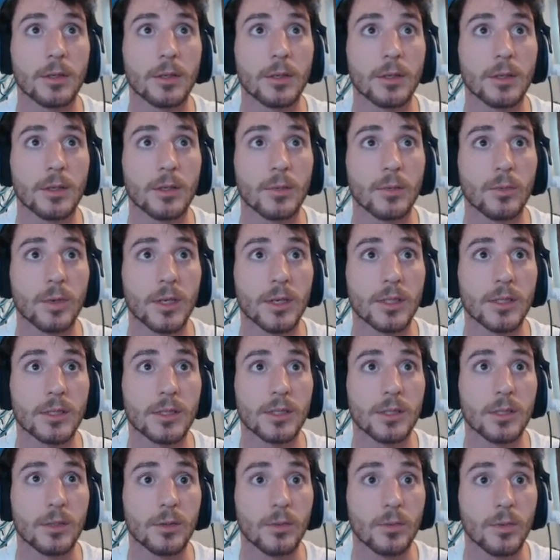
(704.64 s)
what
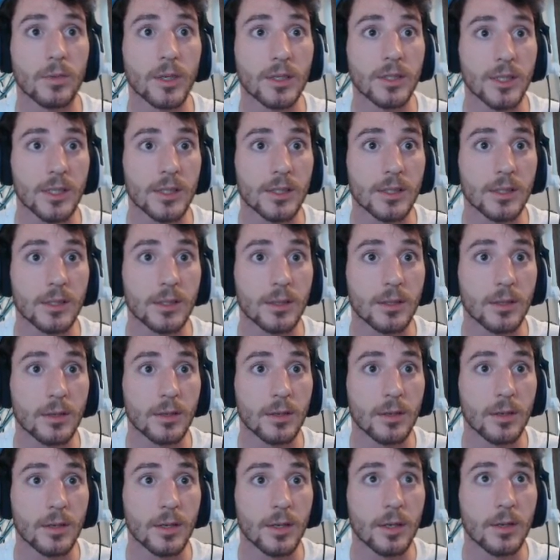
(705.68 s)
is this?
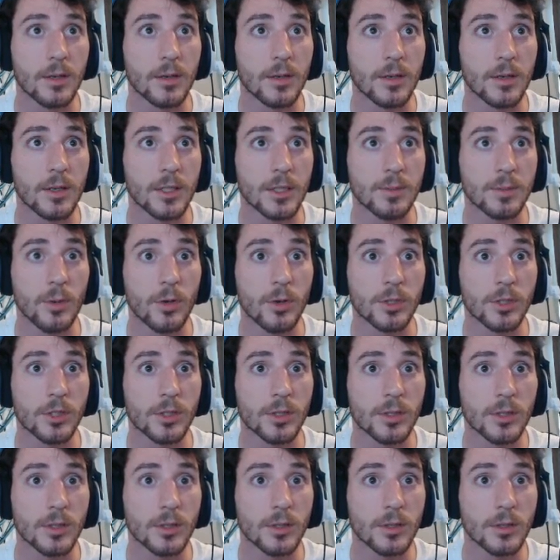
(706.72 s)

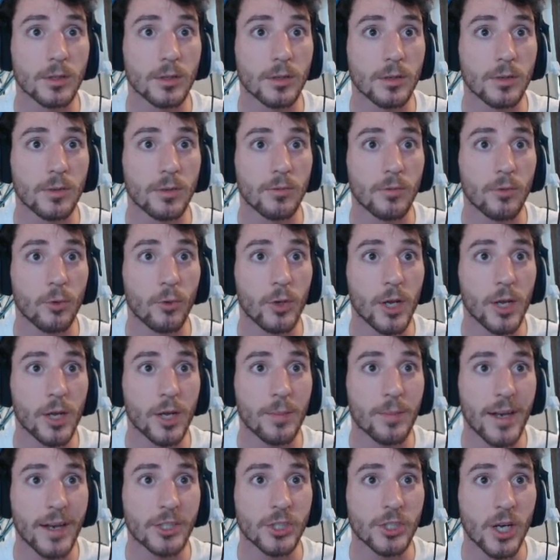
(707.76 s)
Explosions, fully
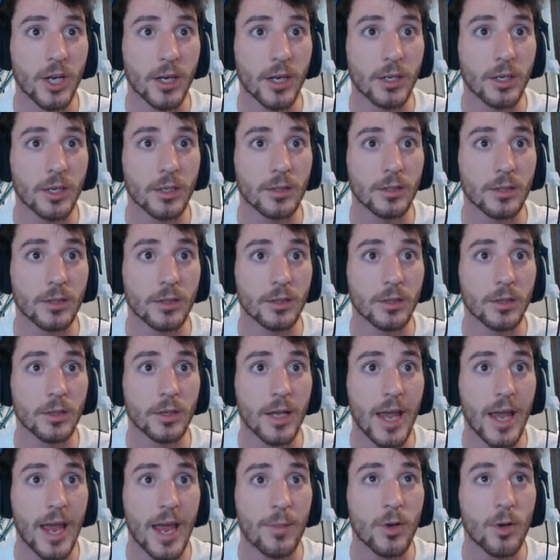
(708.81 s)
automatic shotgun,
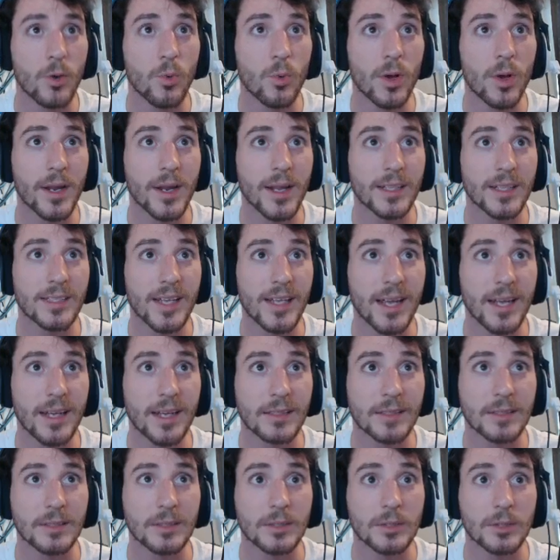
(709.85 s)
ammo 1 out of 10.
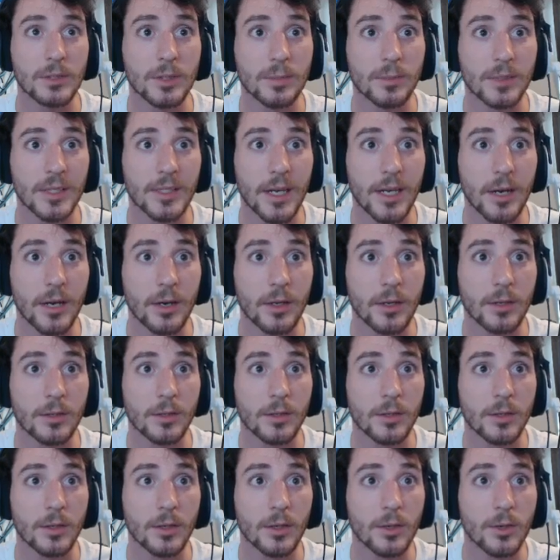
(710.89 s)
Oh, I'm scared.
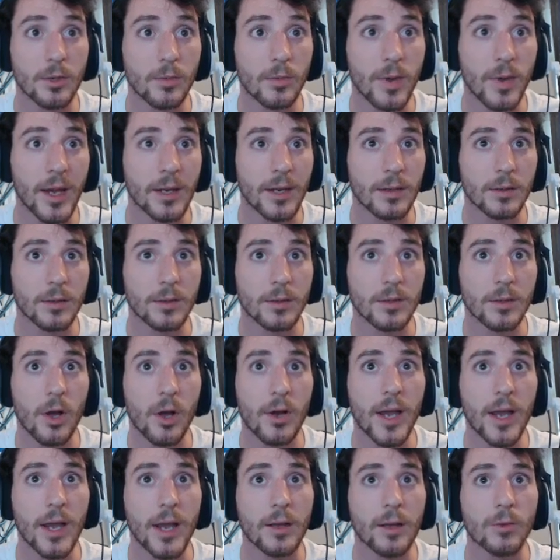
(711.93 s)
Wait,
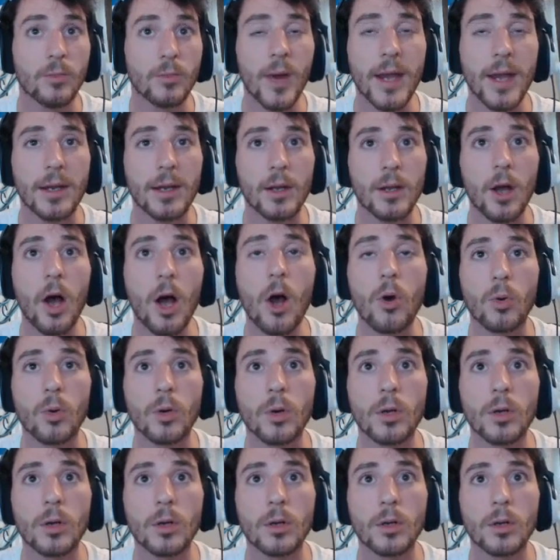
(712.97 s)
okay, wait, oh!
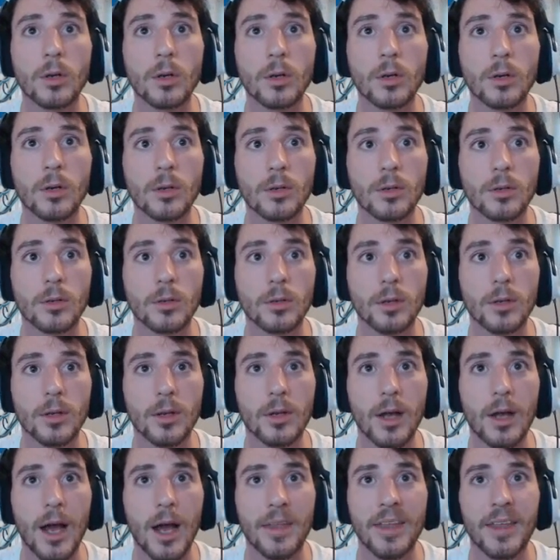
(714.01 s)

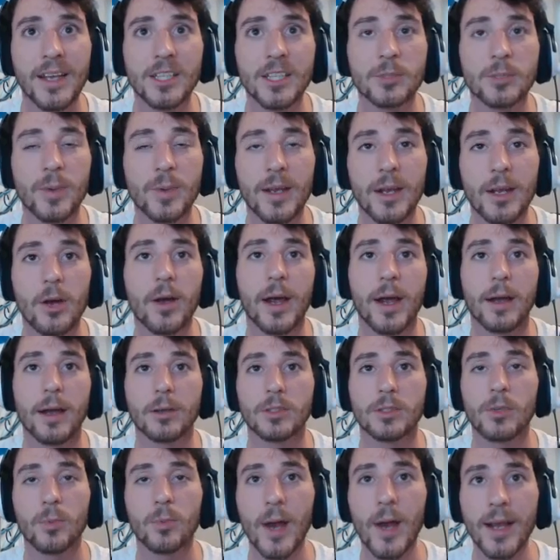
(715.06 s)
I think I just ran, alright,
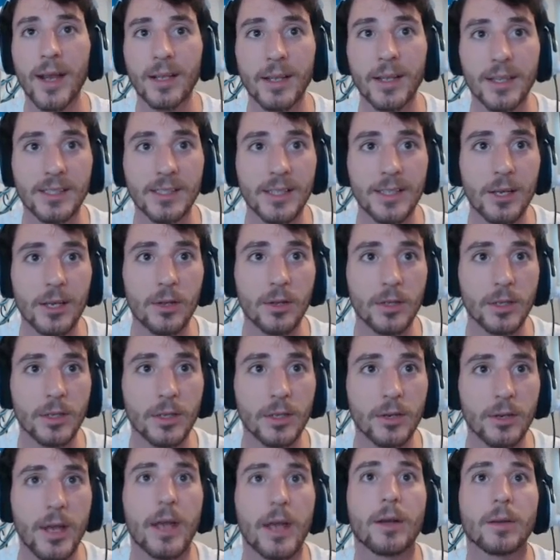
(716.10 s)
so right click still,
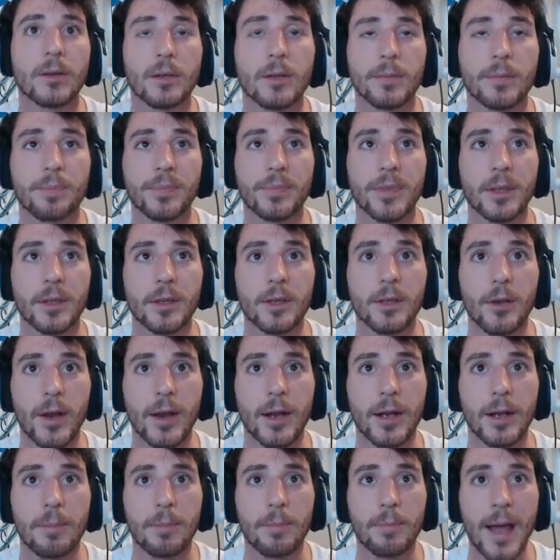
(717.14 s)
okay. Alright,
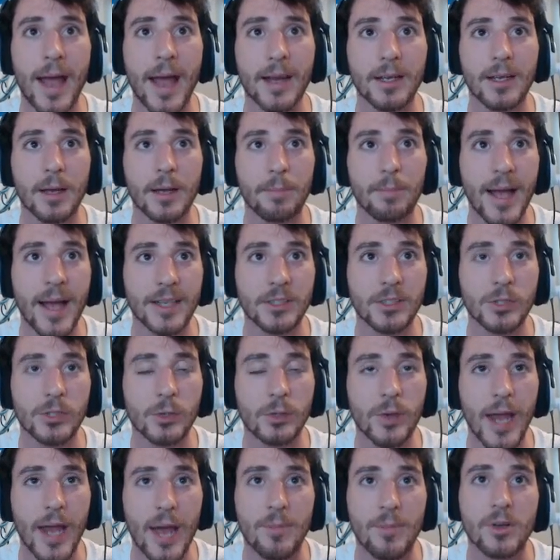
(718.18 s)
I'm back to
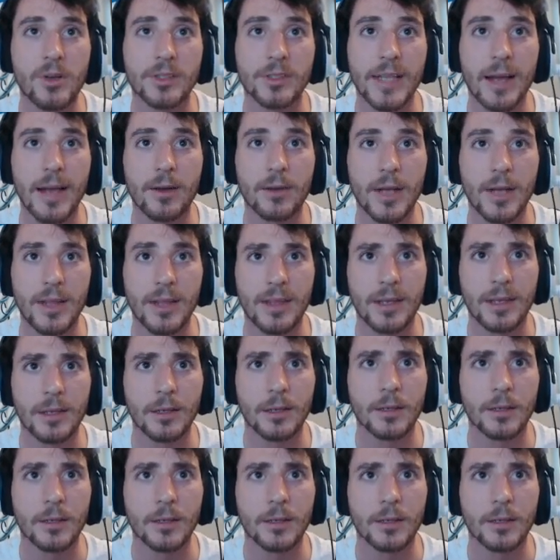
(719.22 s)
Ammo Town, I think.